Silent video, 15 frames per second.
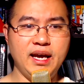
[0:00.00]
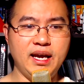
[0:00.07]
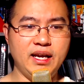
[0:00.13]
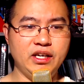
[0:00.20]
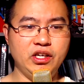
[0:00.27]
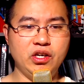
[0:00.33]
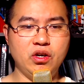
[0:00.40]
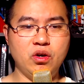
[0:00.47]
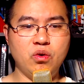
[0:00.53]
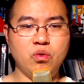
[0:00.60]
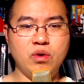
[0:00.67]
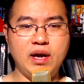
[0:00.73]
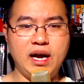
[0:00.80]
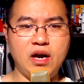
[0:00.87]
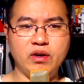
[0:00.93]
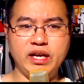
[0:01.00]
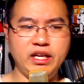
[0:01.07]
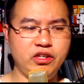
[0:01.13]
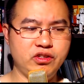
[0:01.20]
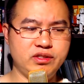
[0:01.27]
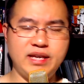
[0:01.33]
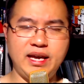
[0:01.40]
And you know, how
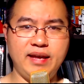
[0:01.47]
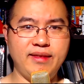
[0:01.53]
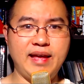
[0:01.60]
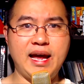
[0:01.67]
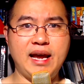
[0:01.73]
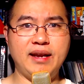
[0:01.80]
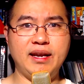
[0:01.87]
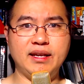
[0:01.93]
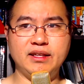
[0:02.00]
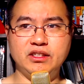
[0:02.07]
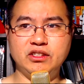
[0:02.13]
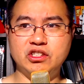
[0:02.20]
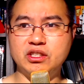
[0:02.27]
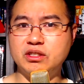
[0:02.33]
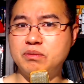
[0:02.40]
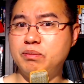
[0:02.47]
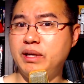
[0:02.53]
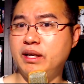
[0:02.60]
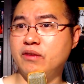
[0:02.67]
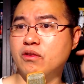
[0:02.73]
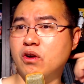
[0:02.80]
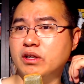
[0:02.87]
can you say that that
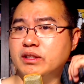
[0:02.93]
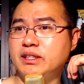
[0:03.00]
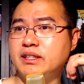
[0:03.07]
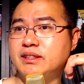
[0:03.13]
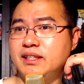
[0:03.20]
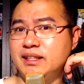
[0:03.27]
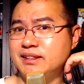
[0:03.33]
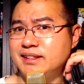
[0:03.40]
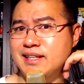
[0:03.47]
just being artistic?